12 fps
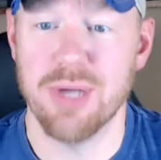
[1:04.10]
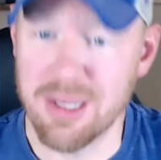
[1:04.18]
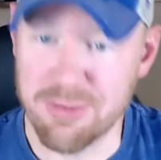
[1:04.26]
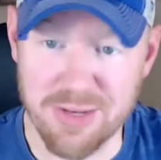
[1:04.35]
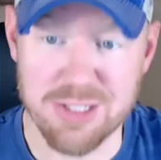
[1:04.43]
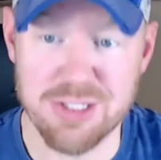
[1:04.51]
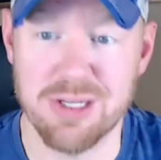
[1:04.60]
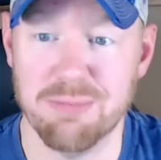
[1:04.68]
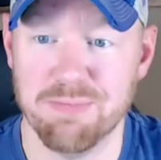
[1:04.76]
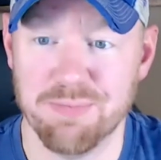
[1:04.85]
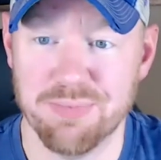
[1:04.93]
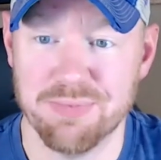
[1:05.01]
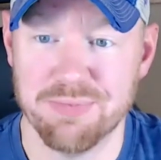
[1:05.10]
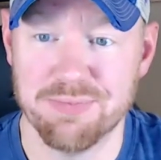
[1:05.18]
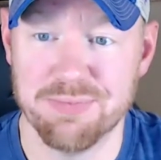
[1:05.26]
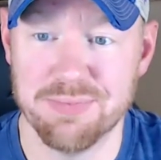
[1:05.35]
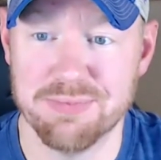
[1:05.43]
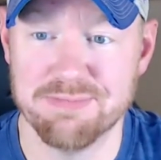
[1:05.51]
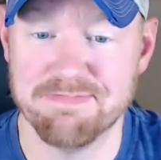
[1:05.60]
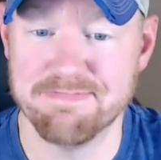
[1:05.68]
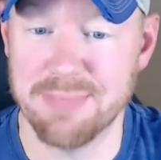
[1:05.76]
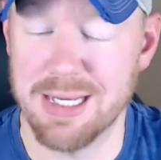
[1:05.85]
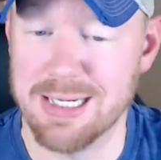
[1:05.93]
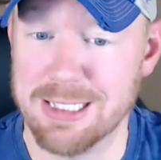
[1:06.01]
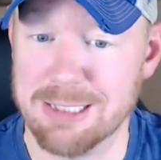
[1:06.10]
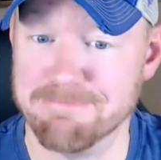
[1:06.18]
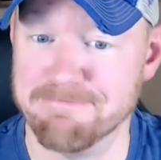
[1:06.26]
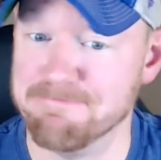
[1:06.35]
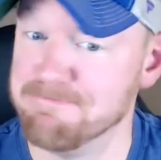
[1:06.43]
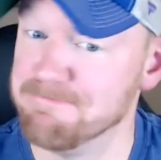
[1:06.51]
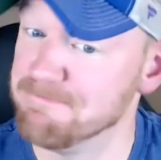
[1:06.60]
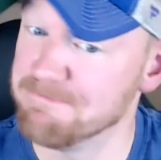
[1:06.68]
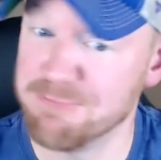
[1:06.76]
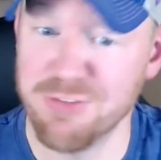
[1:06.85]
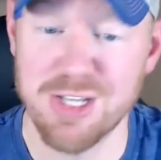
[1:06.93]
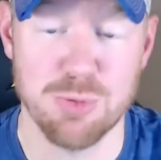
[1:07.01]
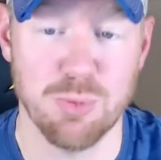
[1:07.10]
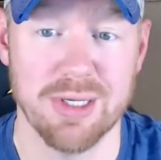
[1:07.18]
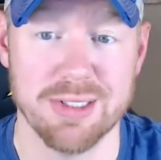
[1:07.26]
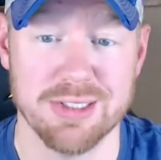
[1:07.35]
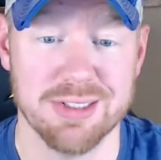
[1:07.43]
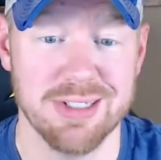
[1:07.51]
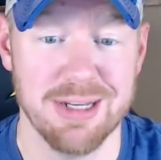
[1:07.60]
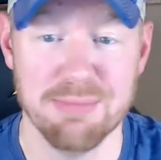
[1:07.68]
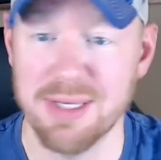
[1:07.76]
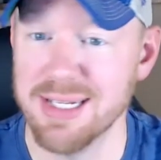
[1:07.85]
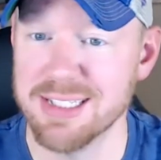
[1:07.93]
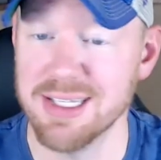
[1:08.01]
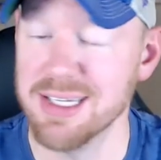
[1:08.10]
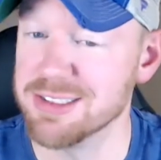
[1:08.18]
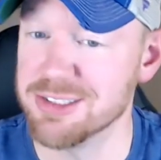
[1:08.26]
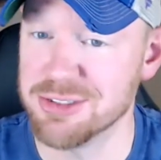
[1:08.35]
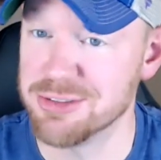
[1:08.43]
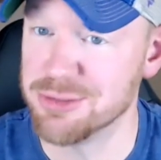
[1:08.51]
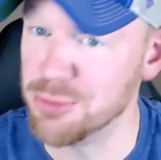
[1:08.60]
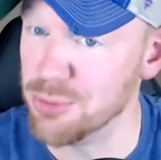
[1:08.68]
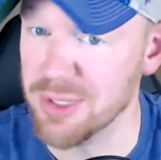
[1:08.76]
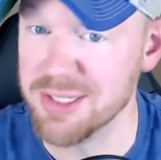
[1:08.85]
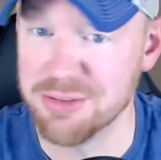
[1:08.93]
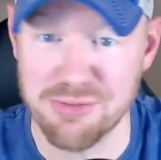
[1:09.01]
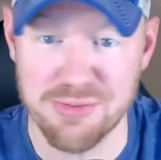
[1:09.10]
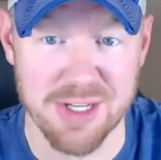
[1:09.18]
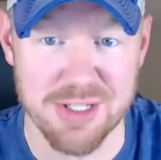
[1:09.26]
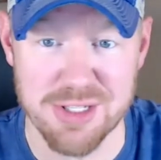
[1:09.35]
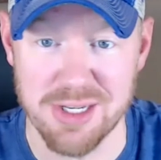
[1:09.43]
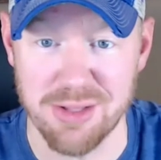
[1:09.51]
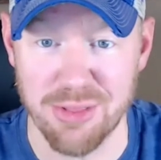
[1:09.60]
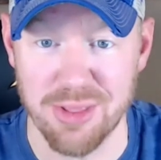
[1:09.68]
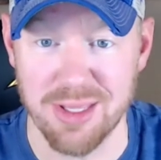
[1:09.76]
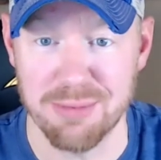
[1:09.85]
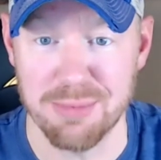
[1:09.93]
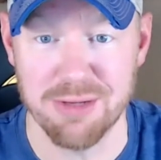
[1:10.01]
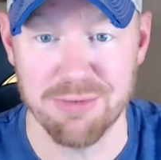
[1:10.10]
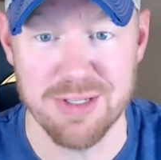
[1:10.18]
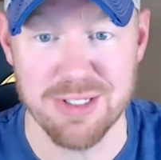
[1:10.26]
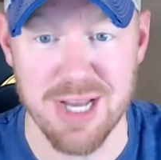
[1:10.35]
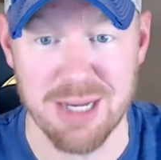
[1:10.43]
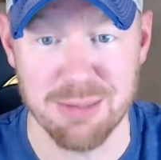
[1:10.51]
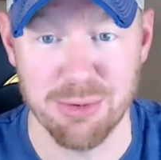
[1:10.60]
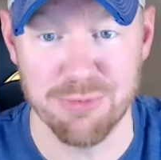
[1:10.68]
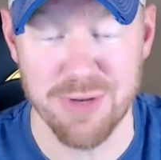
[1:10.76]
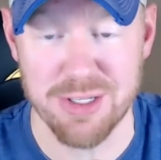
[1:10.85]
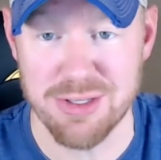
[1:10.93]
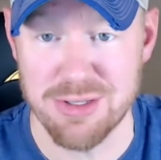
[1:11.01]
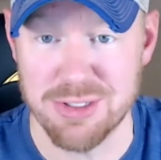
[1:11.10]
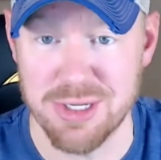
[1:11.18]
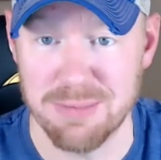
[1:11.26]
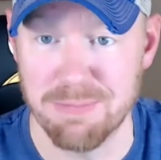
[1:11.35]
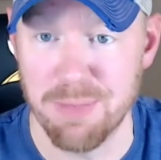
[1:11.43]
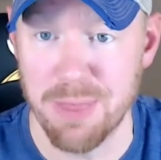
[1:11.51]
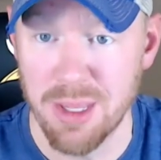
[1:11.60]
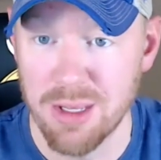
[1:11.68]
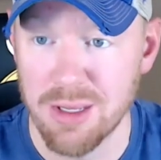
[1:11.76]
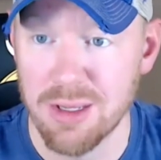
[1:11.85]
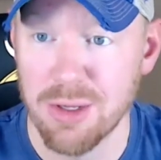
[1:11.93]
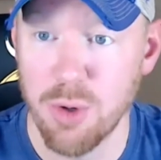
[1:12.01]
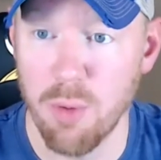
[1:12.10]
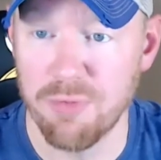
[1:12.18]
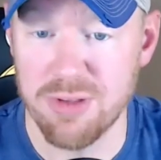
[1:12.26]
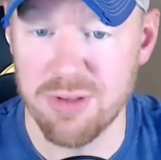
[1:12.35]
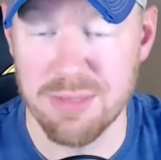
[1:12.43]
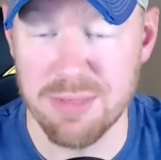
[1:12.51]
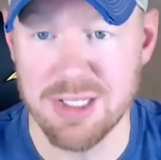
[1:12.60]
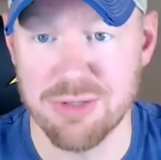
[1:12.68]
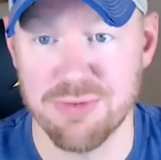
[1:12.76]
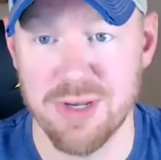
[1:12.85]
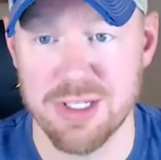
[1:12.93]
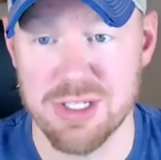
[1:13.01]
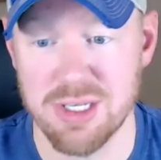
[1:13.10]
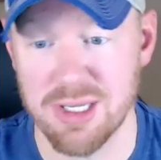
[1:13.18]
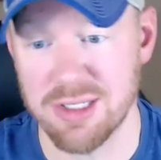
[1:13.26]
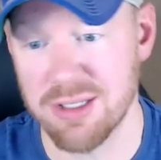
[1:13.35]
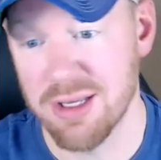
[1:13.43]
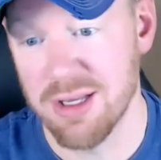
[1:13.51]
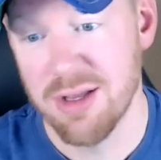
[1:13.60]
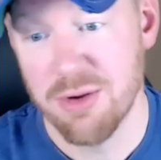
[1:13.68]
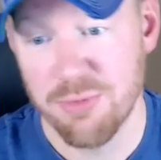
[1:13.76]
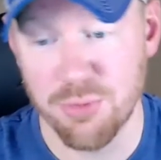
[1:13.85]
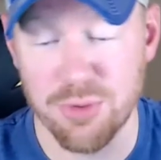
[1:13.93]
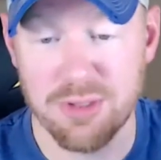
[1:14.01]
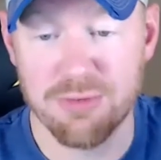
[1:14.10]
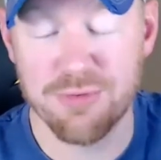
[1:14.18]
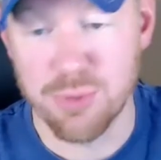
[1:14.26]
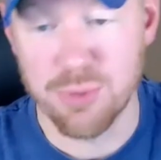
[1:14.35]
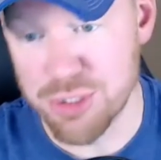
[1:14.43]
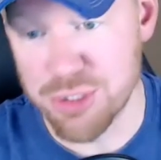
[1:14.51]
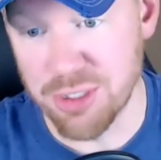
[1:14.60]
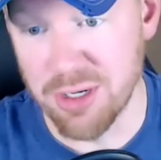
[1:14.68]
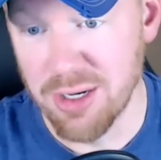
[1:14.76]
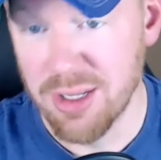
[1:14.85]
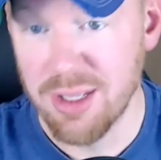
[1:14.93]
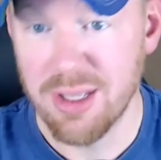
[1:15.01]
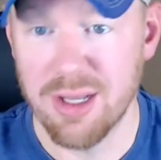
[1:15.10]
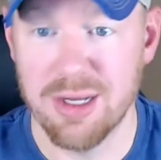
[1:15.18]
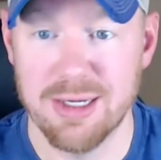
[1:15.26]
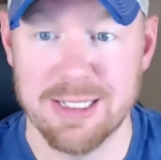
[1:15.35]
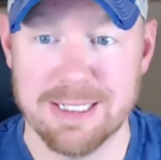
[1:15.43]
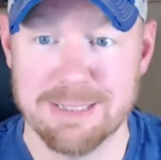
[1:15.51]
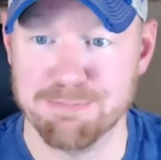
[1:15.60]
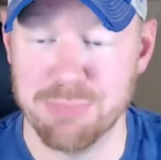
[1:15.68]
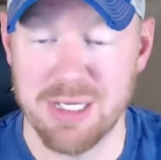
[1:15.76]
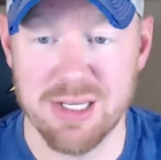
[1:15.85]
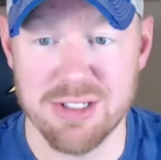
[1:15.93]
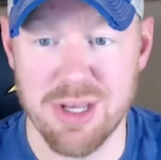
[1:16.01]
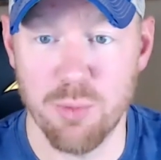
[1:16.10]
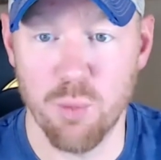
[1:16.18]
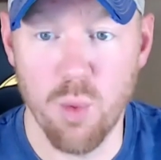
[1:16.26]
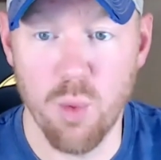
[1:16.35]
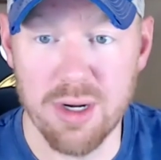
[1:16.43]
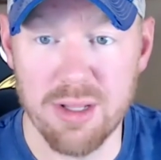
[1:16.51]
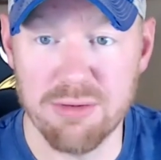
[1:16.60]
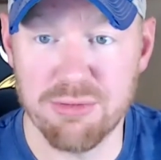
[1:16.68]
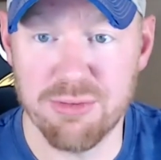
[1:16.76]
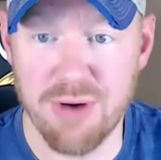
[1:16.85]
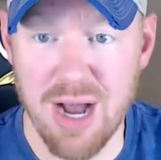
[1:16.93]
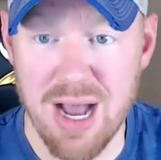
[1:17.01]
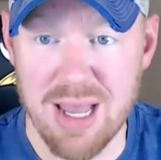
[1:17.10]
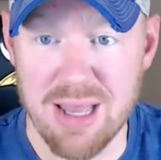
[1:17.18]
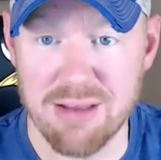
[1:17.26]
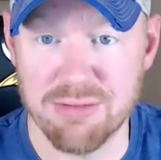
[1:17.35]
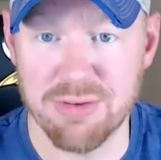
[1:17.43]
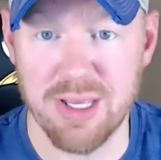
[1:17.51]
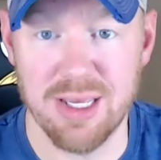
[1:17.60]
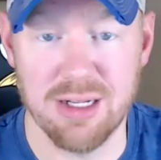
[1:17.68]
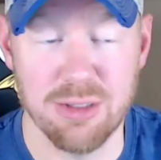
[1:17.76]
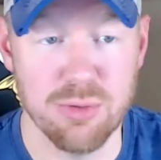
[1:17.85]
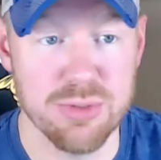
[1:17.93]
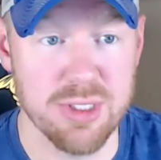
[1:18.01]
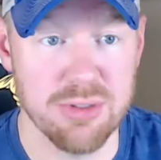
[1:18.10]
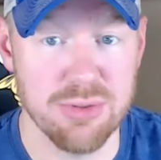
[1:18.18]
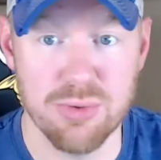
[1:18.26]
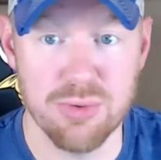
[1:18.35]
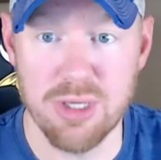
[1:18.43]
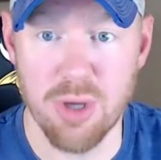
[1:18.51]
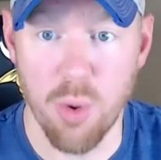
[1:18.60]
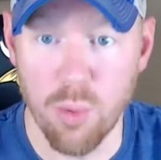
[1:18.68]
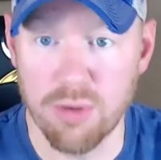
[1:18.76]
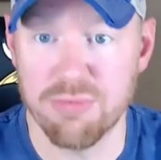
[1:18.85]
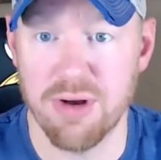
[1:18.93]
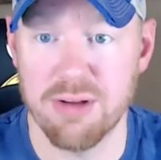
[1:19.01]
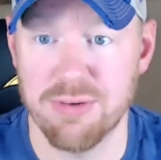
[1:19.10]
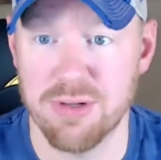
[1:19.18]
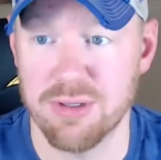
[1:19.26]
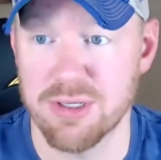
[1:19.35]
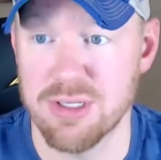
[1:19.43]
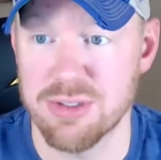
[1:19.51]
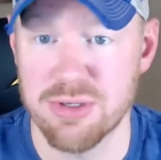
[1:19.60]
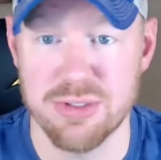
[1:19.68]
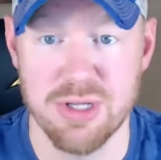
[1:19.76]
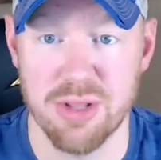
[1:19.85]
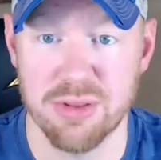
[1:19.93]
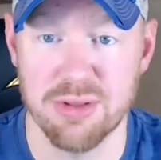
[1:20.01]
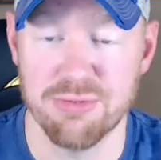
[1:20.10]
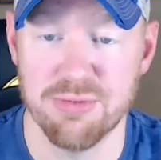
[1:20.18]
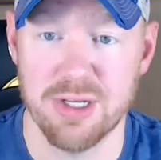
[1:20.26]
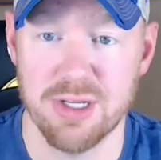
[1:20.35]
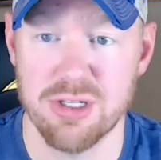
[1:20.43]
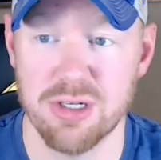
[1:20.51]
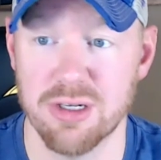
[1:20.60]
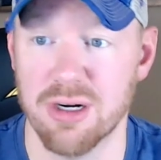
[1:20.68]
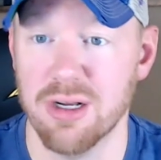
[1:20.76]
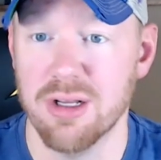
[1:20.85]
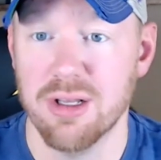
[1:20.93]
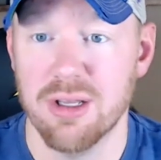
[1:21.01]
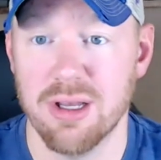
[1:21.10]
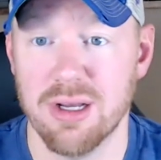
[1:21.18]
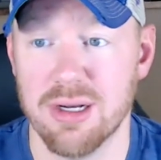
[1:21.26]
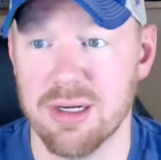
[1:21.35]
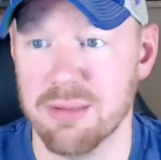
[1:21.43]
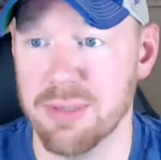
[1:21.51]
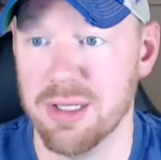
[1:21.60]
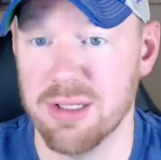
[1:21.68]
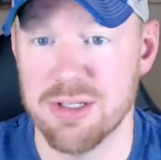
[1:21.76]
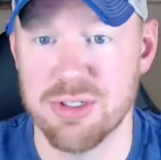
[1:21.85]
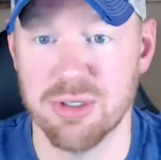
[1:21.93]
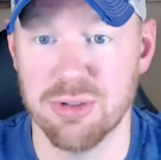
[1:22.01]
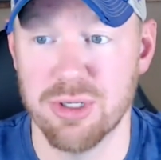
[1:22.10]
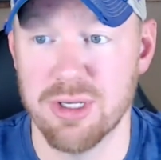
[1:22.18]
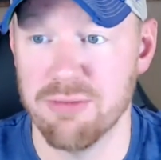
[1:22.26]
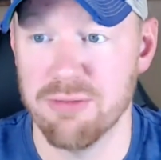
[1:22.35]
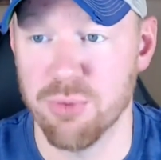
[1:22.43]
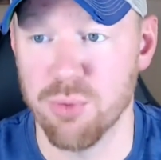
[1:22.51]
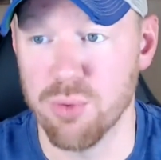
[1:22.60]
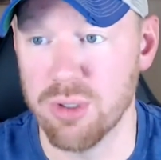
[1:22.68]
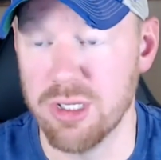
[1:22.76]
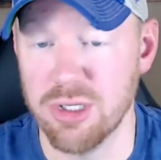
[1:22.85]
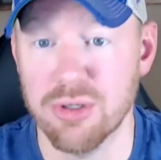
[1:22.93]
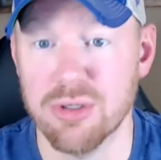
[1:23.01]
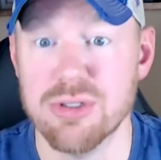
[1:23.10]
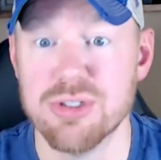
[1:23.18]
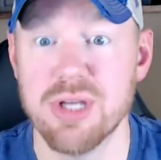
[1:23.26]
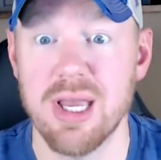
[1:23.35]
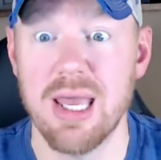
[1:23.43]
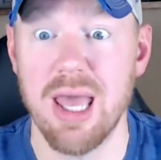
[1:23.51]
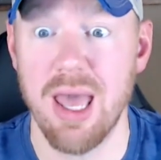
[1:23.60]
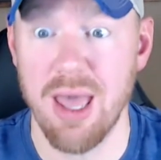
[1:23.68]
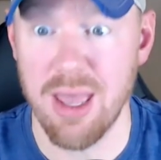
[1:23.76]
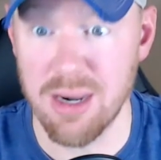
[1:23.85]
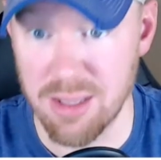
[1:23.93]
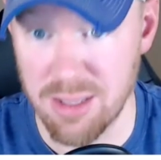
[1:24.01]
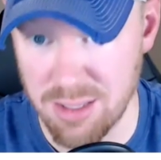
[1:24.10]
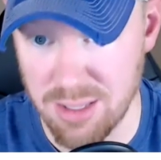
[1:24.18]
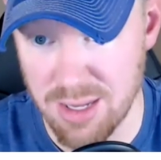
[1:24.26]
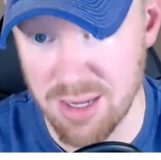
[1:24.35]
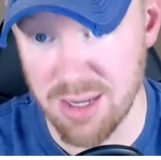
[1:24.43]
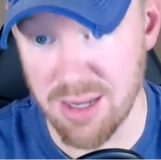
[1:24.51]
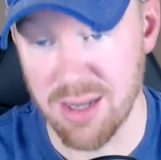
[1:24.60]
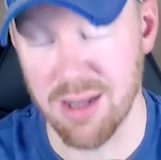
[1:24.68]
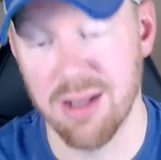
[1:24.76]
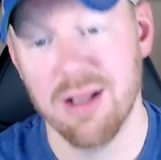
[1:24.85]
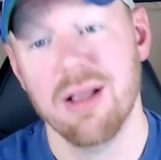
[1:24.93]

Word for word: got to fix it. Um, fix what? I mean, it, it's too late to fix anything. I mean, if he's talking about fixing something, hopefully he means fixing it for the future. Um, because at one in five and losing to the 0 and 5 Falcons, there's nothing to fix here um, unless you're looking for years ahead. Uh,